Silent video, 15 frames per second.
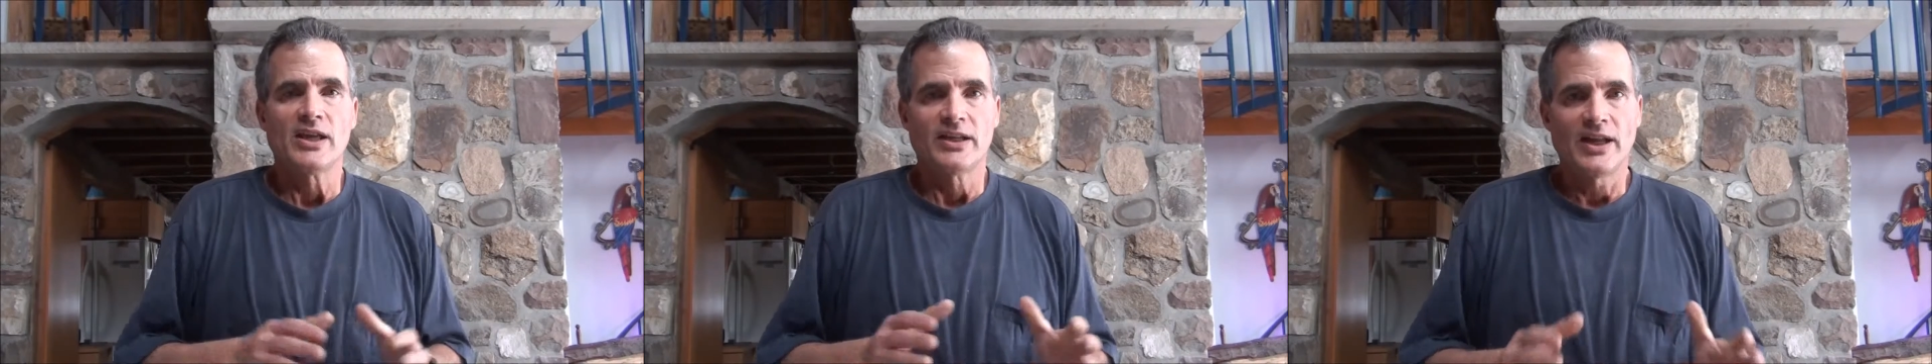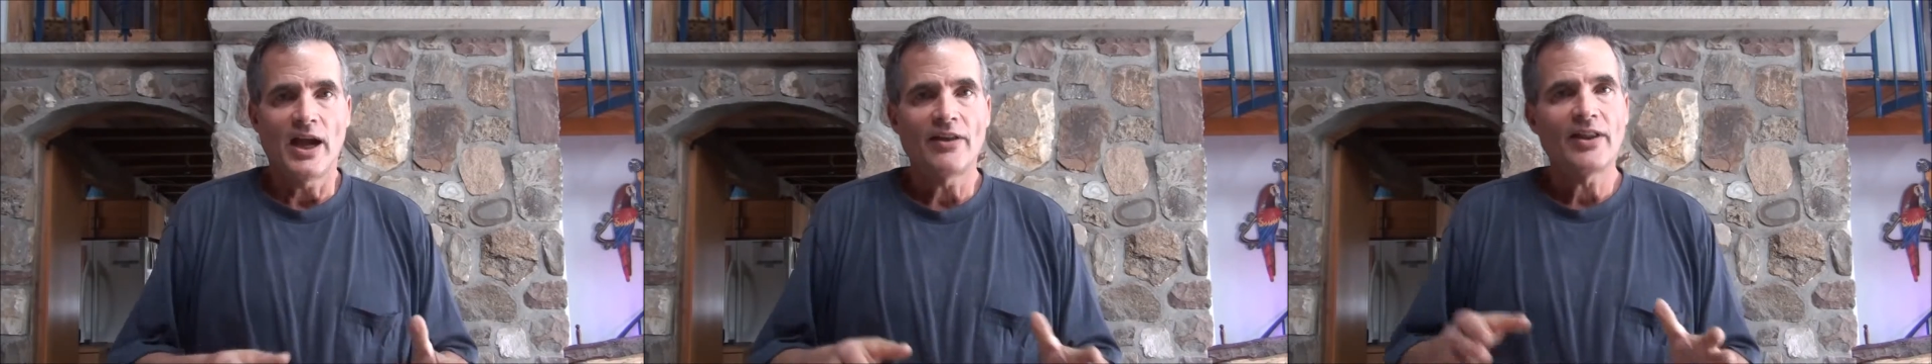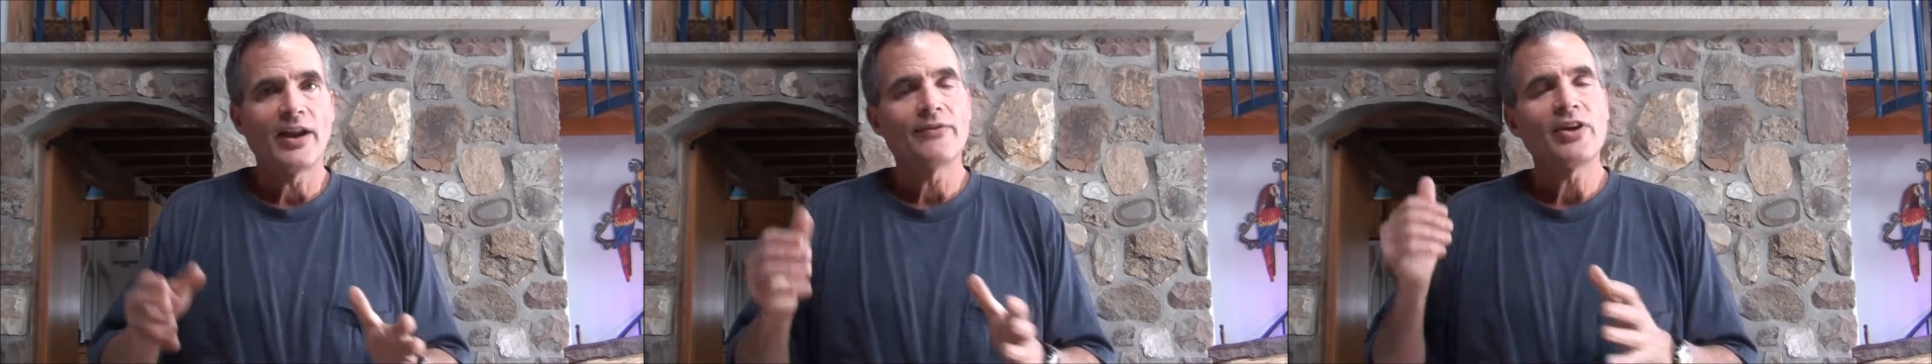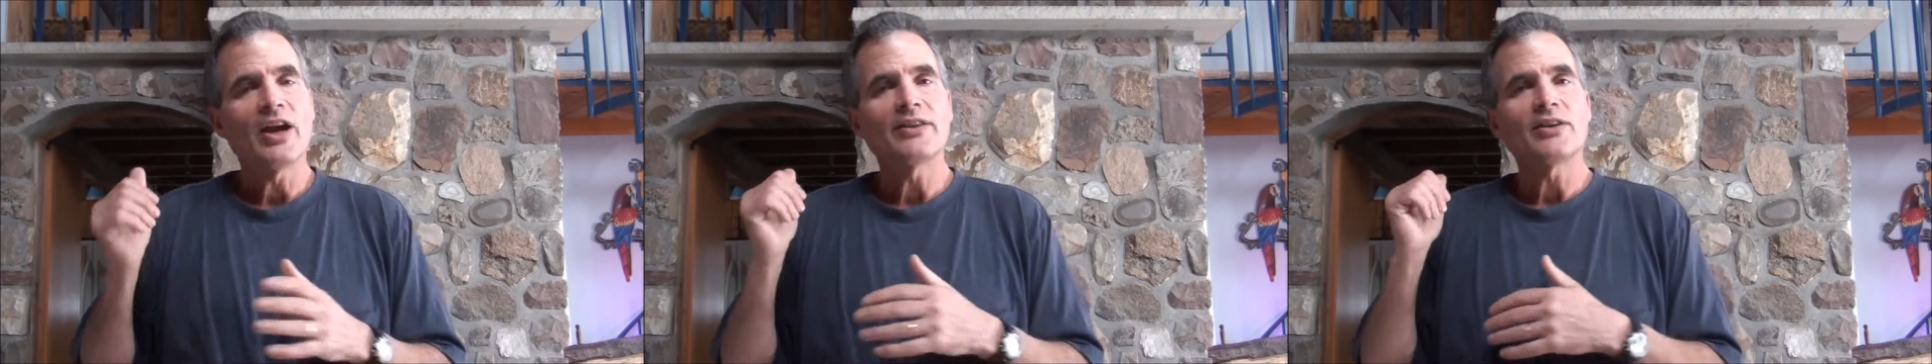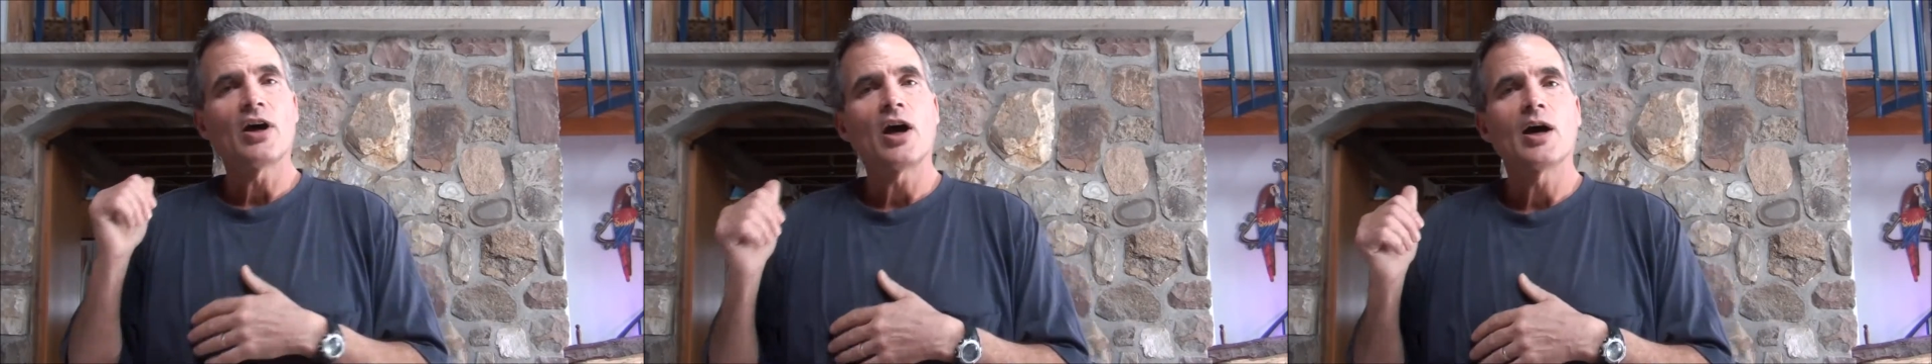Now that I've
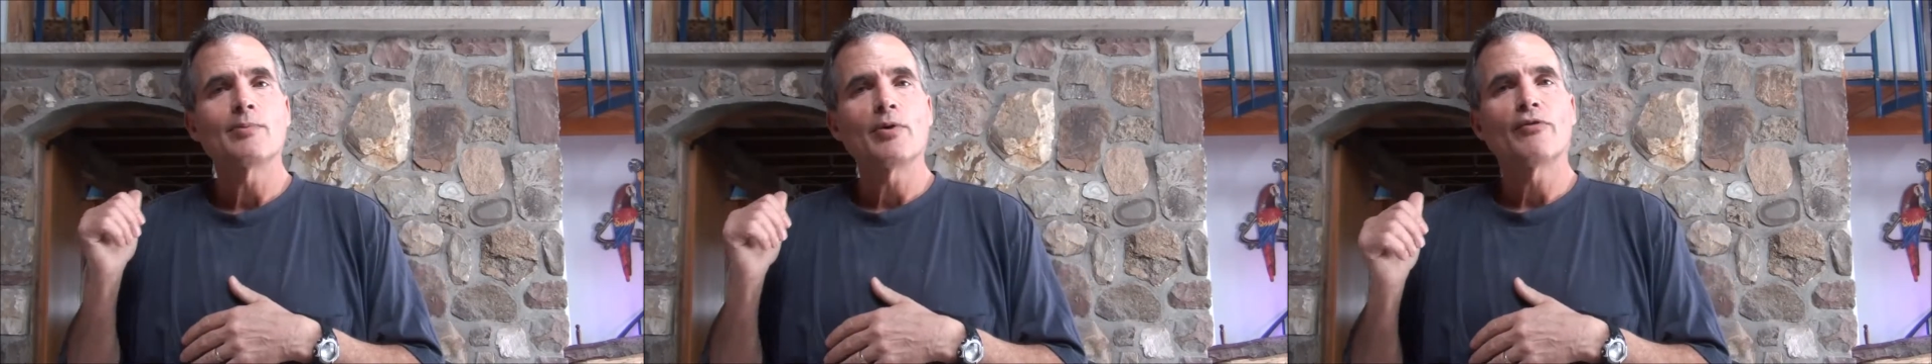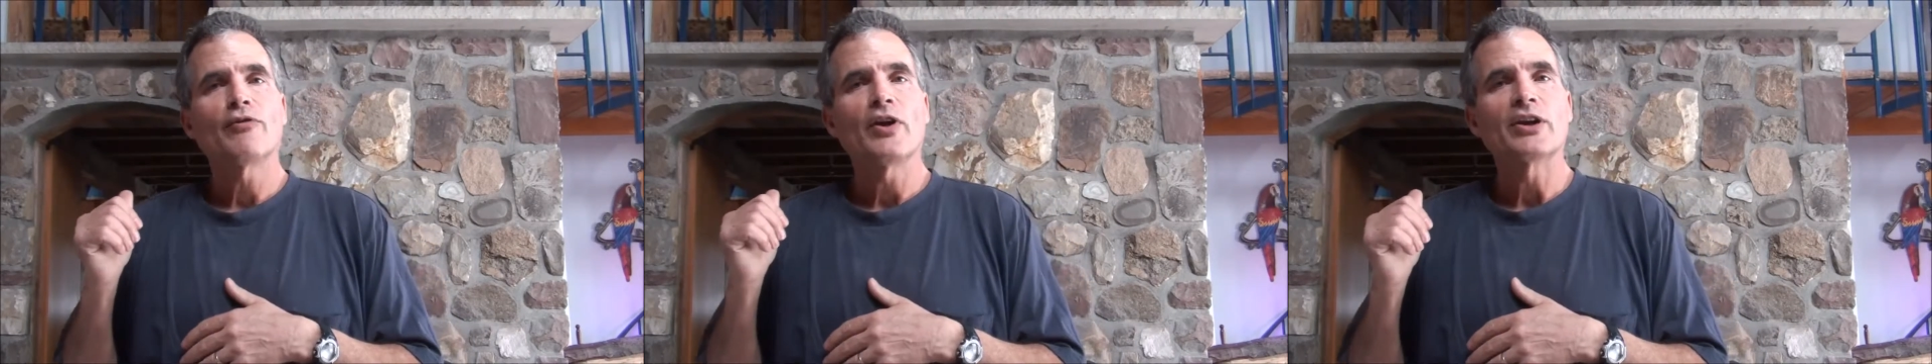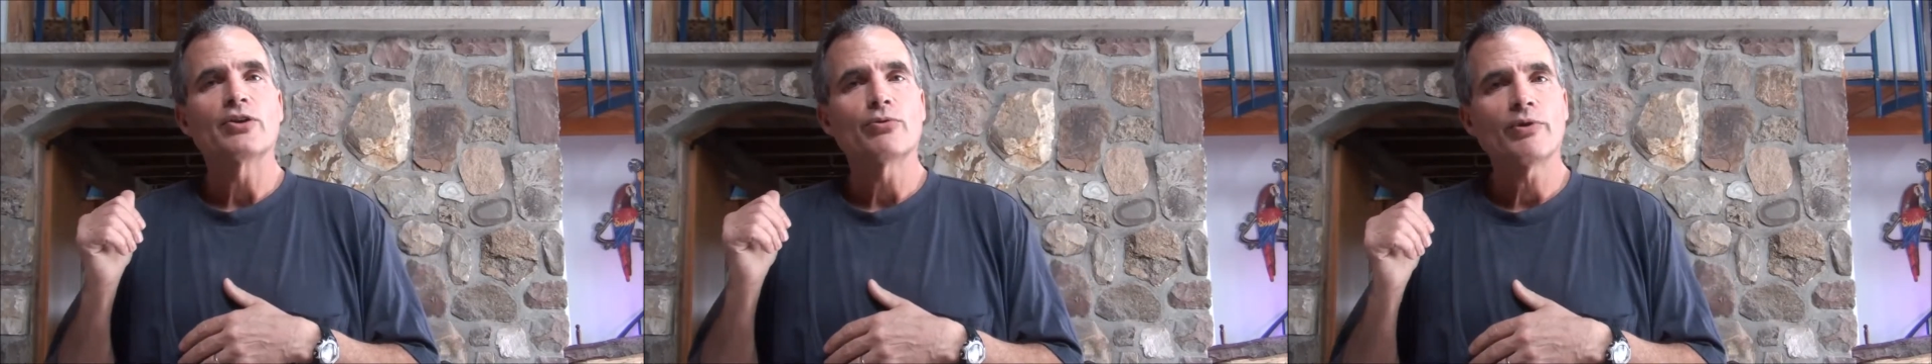got the Harbor Freight